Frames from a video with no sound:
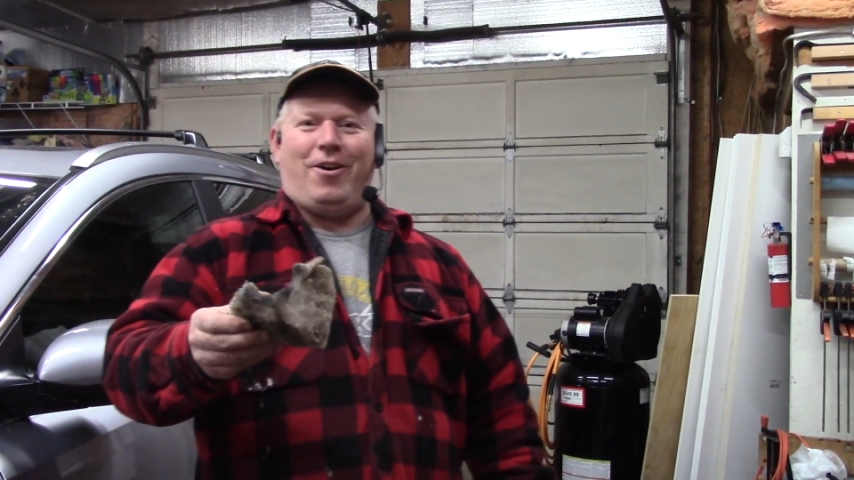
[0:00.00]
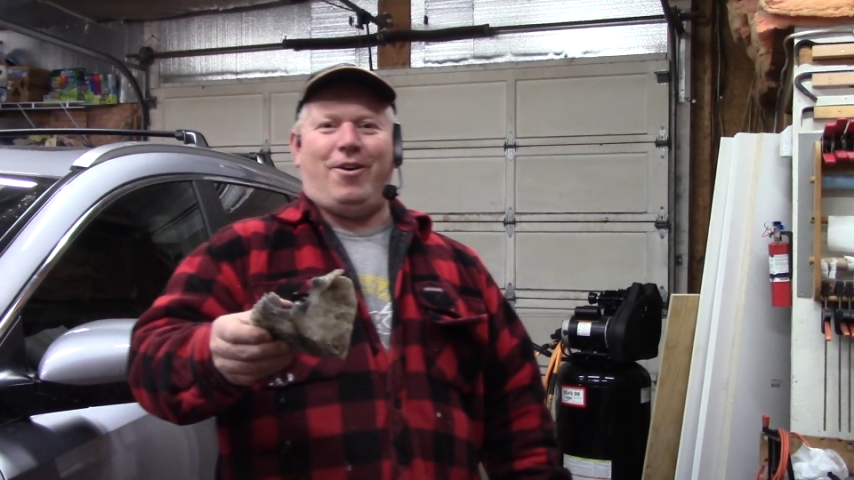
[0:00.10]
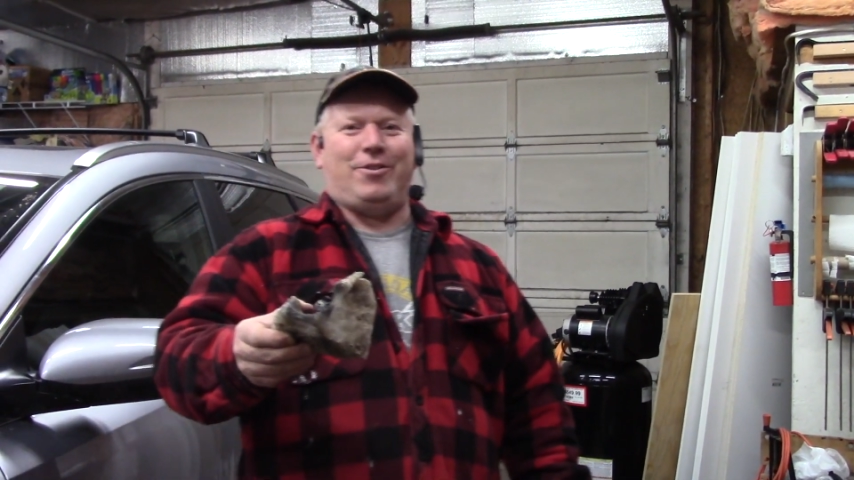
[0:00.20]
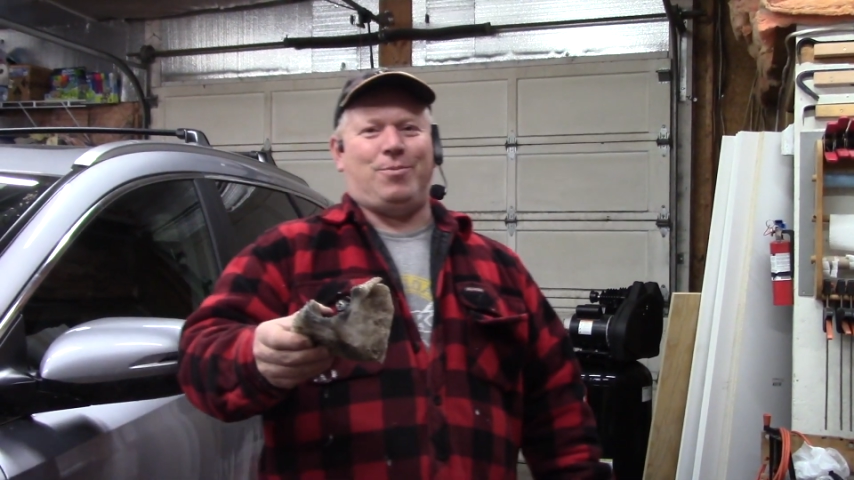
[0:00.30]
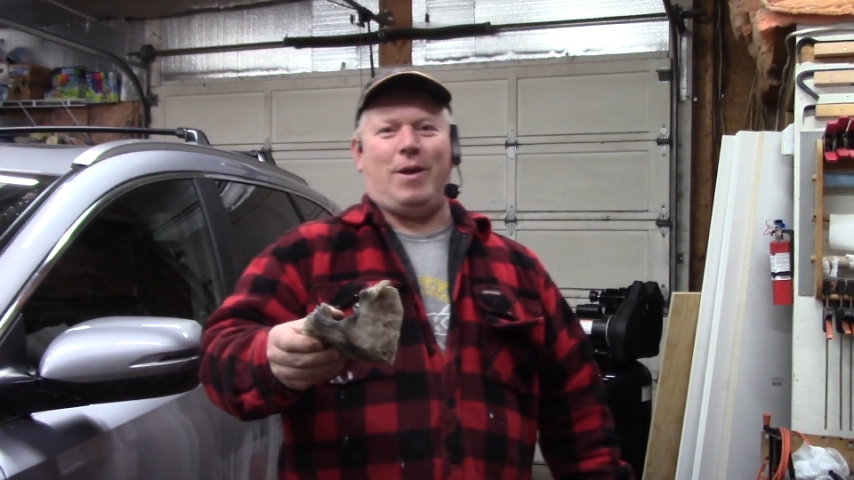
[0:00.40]

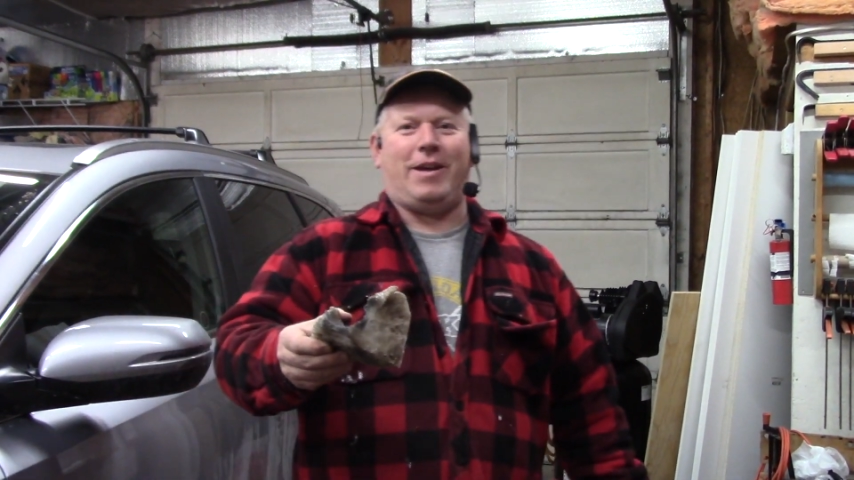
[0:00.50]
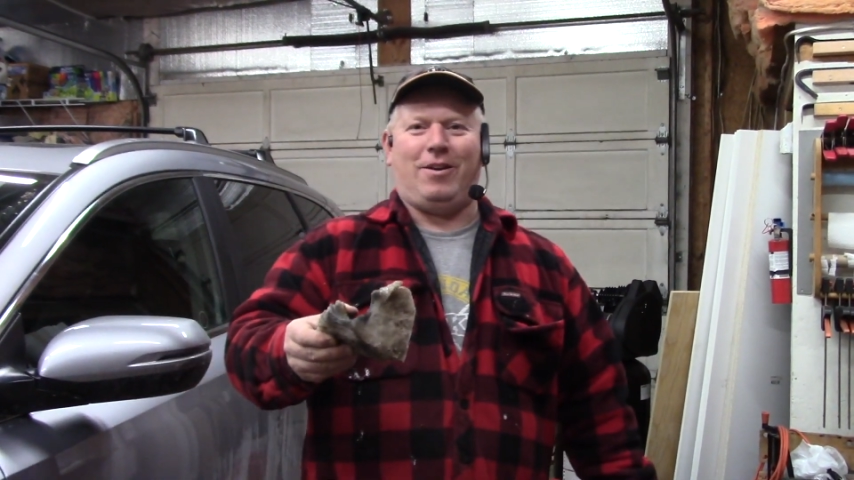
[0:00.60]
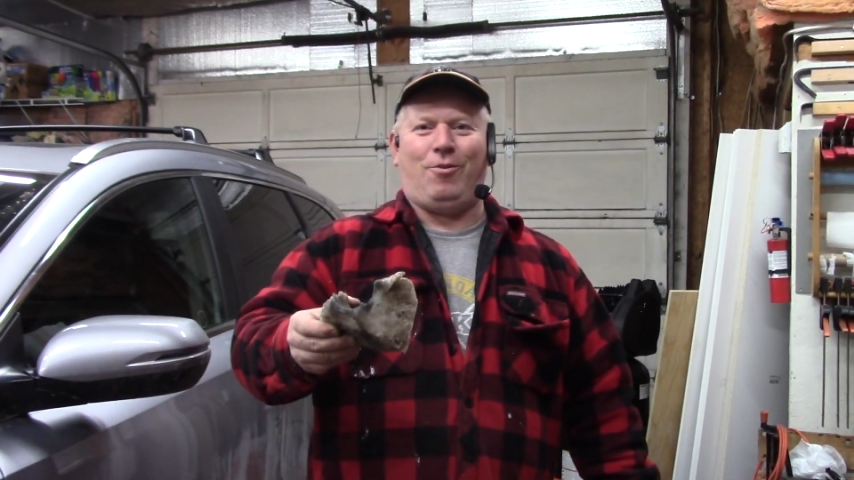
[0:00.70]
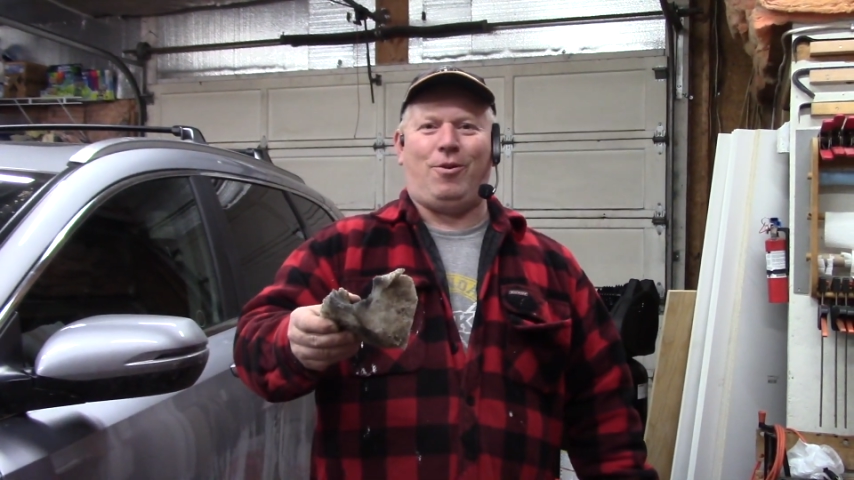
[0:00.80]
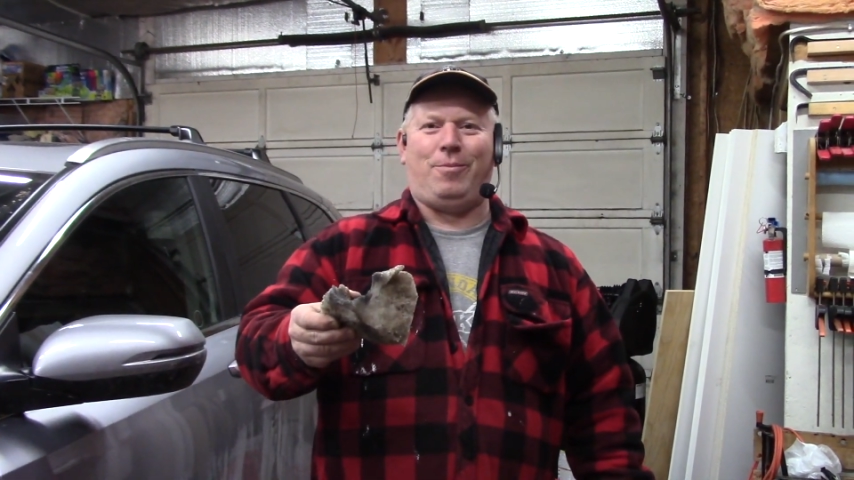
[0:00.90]
"Oh, it's
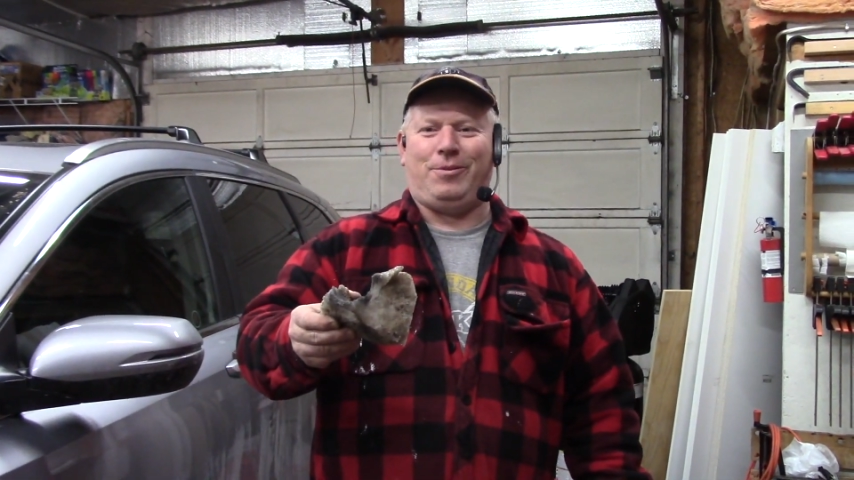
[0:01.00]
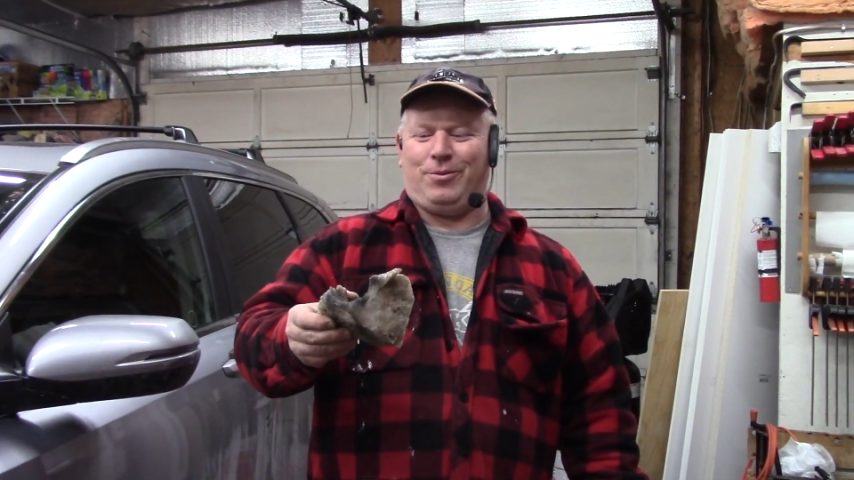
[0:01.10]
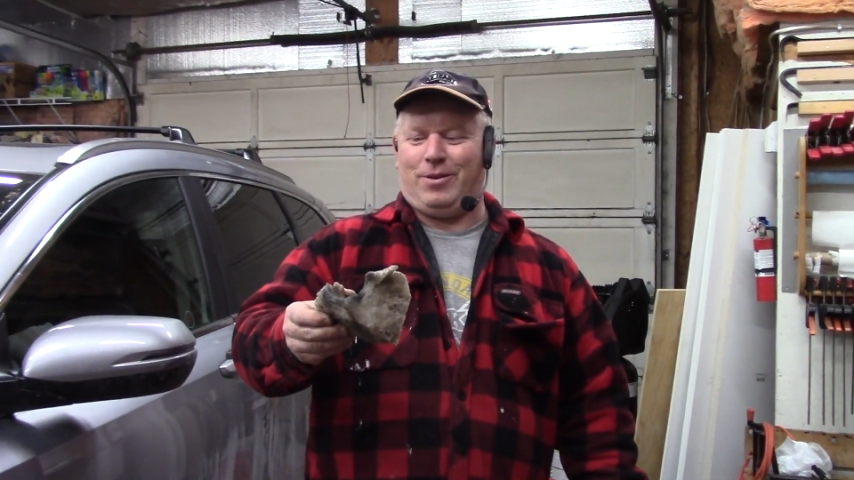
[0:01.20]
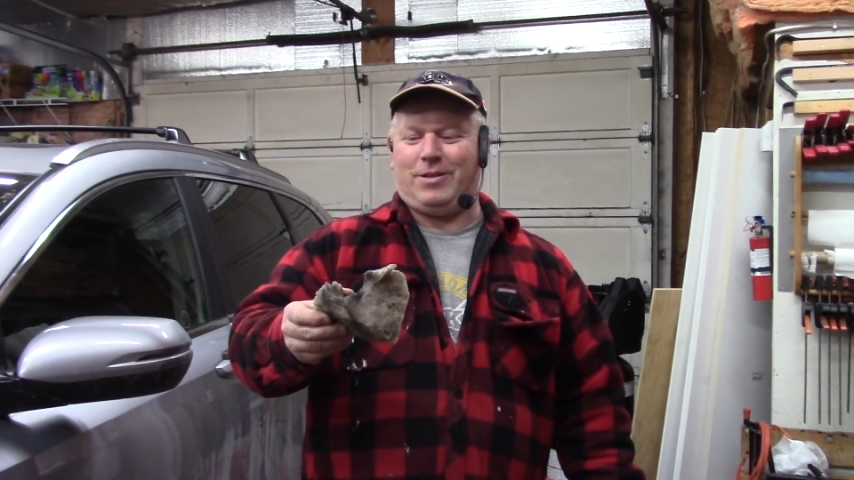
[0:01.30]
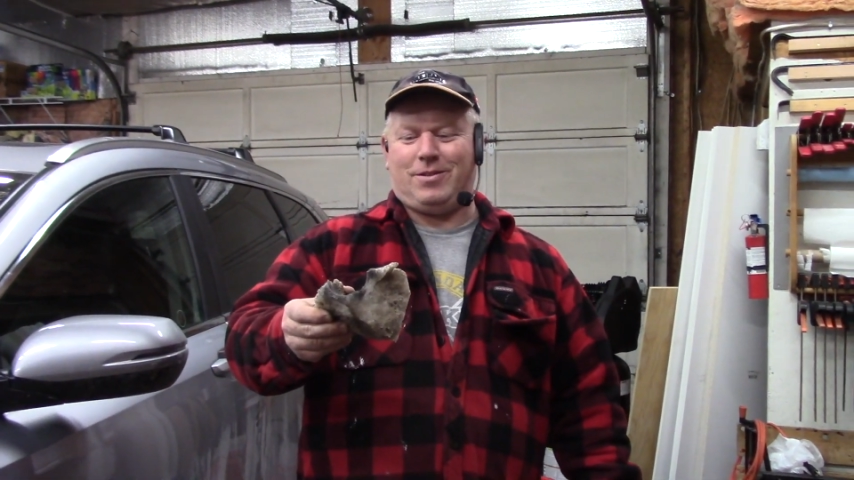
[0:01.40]
making a horrible
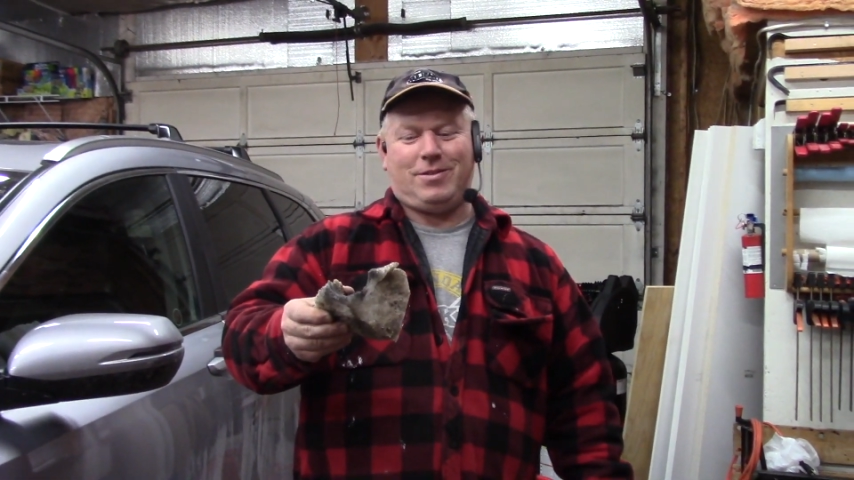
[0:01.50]
noise."